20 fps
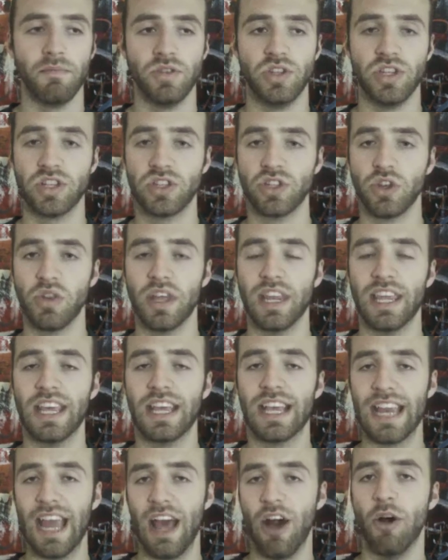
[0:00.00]
just so that he
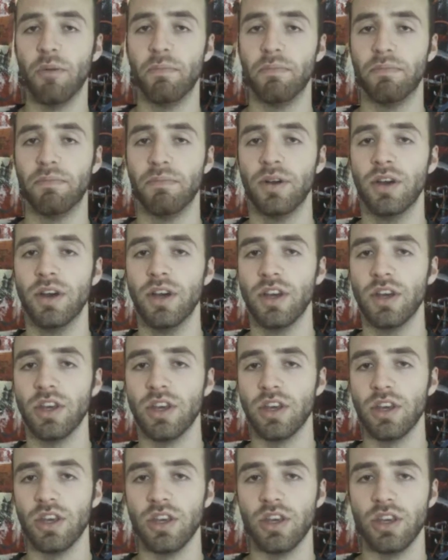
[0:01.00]
can help
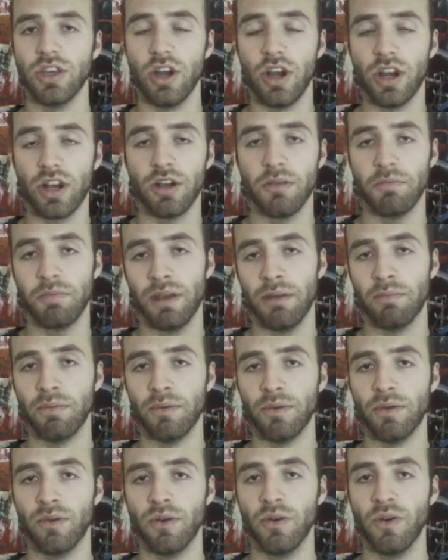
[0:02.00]
younger
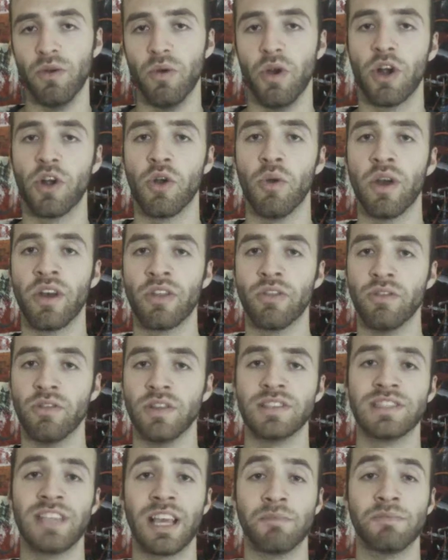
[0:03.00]
people who are going through
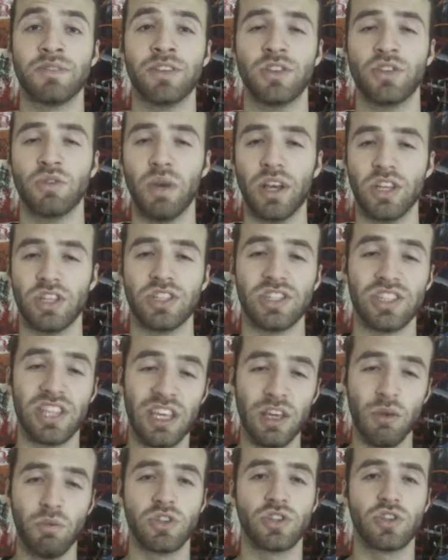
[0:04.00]
the same situations
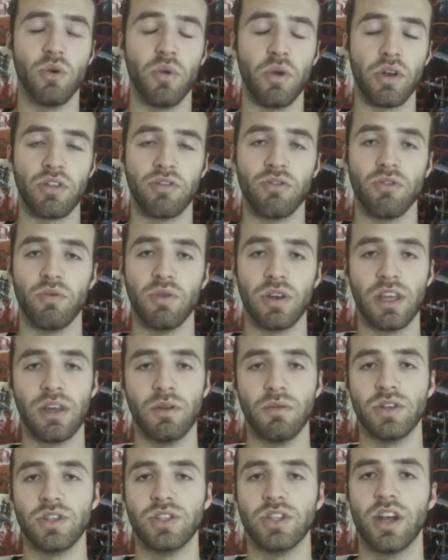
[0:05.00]
he was going through when he
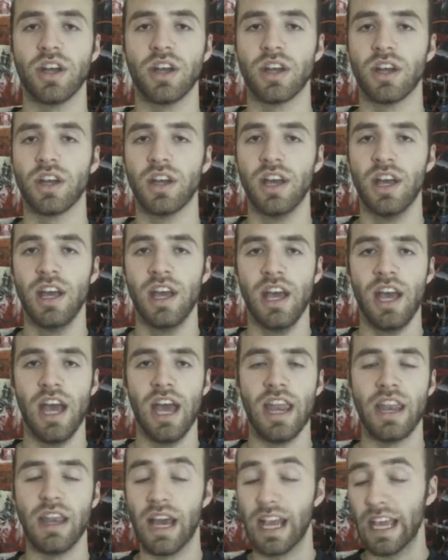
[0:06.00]
was younger.
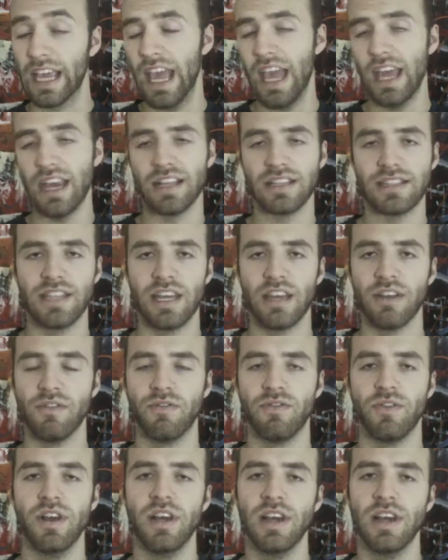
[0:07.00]
And again, instead of